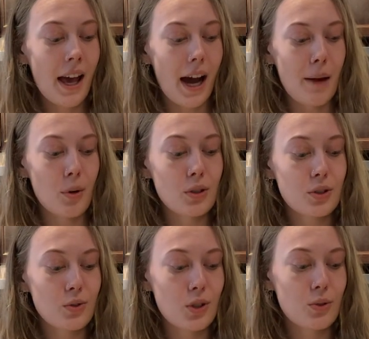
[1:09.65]
I'm also
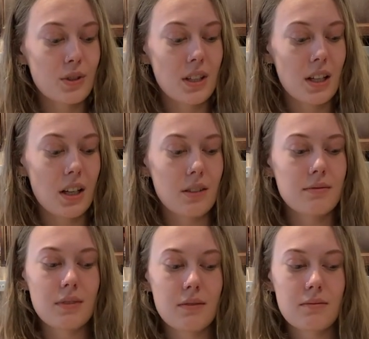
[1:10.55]
using
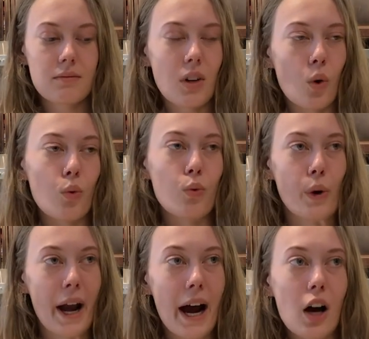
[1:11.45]

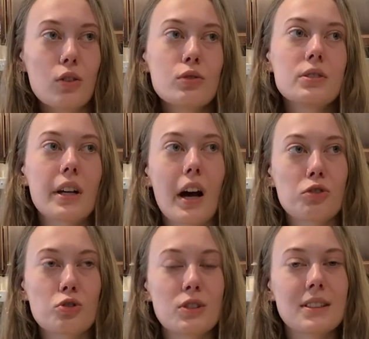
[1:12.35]
around
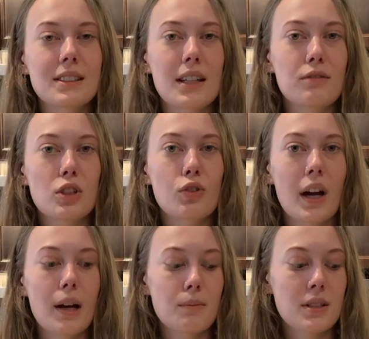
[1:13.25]
170
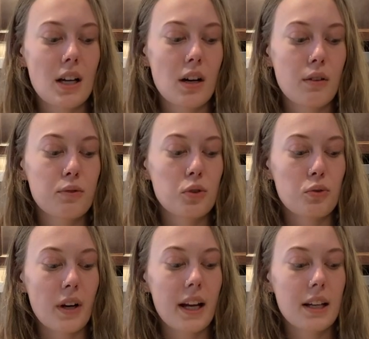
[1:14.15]
grams of
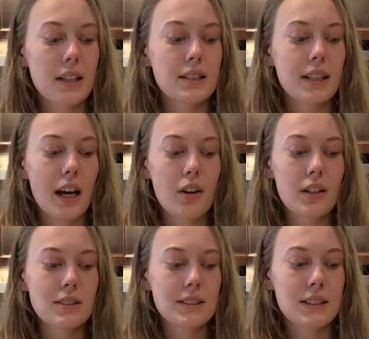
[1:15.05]
grated
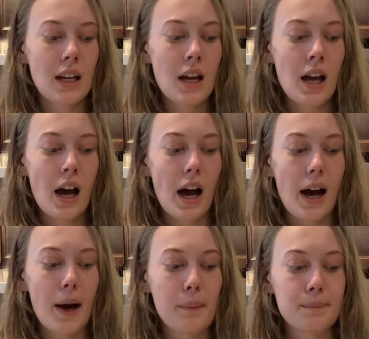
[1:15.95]
carrots.
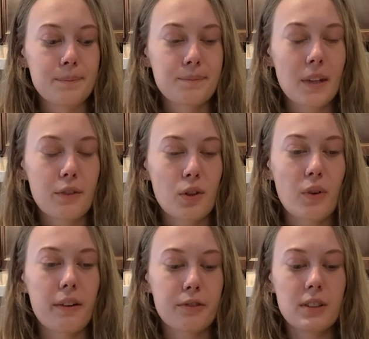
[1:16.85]
For
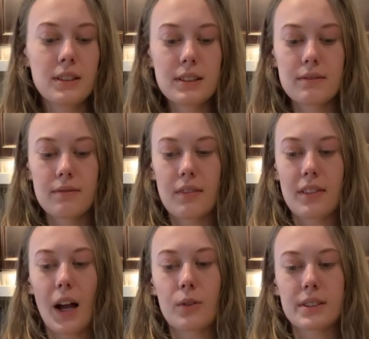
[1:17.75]
reference,
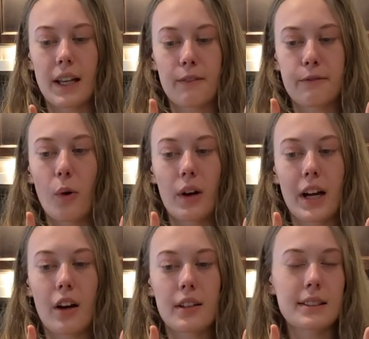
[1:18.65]
that was like 4
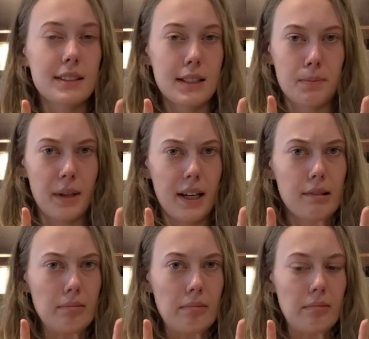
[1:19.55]
carrots this big.
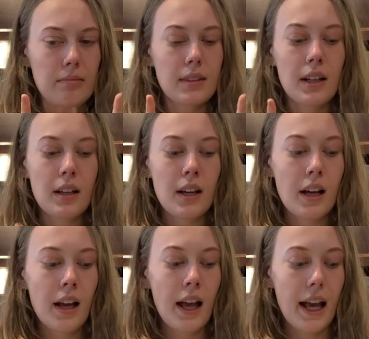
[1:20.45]

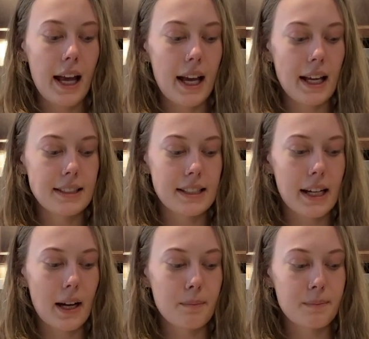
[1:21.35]
And
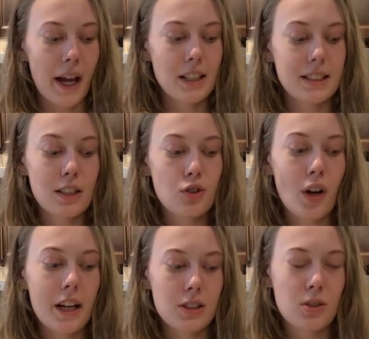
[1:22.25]
I did
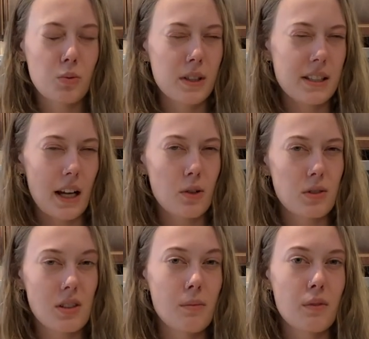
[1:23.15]
try to squeeze out
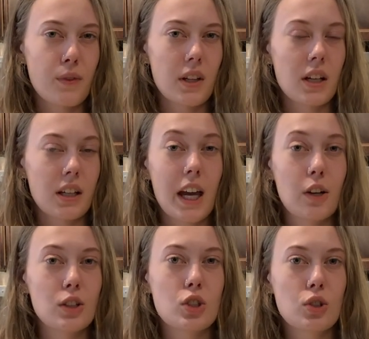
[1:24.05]
some of the
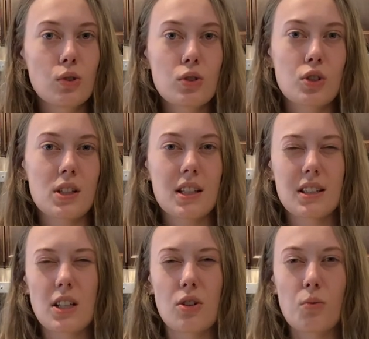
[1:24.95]
carrot juice just because
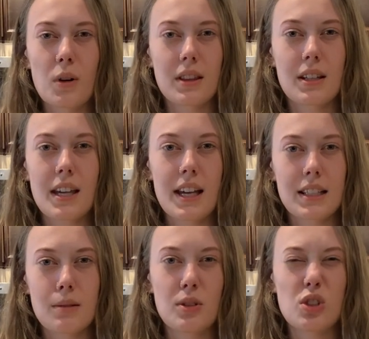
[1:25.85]
I don't want the cake
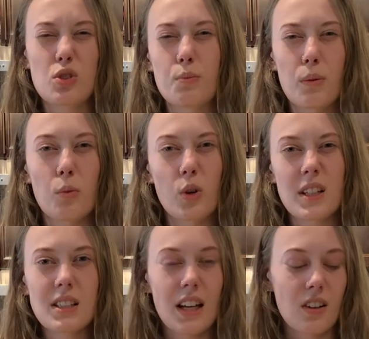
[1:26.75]
to be super
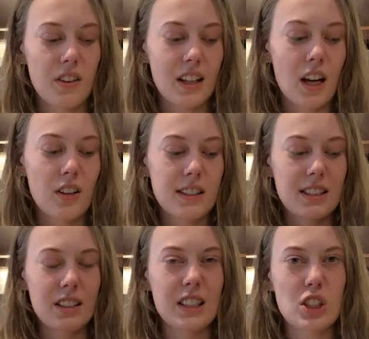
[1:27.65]
moist and all the carrots
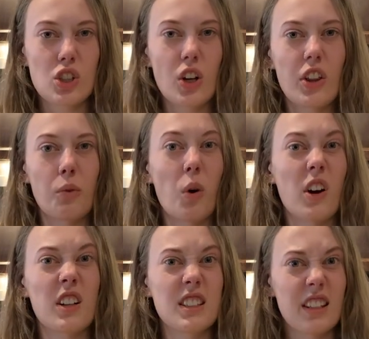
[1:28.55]
to leach all the
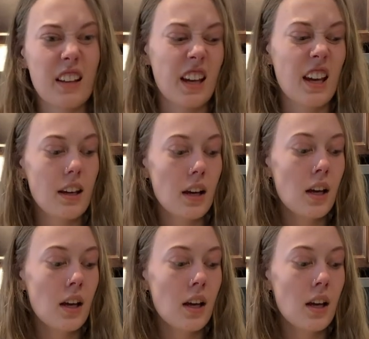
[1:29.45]
water into the cake.